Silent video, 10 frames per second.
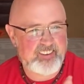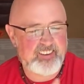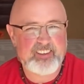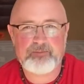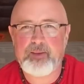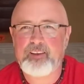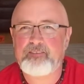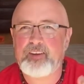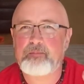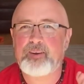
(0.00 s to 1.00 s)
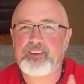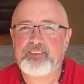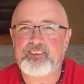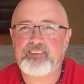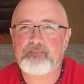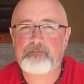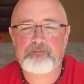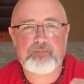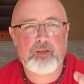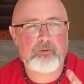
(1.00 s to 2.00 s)
is made of vibration.
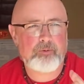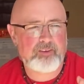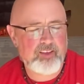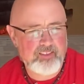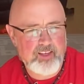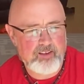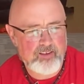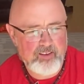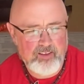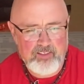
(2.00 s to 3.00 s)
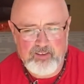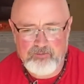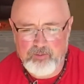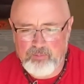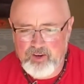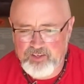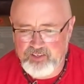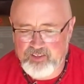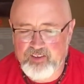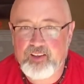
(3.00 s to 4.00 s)
And when we take that vibration
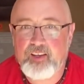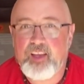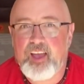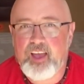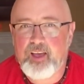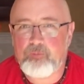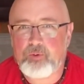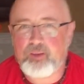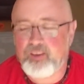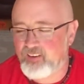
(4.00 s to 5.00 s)
and we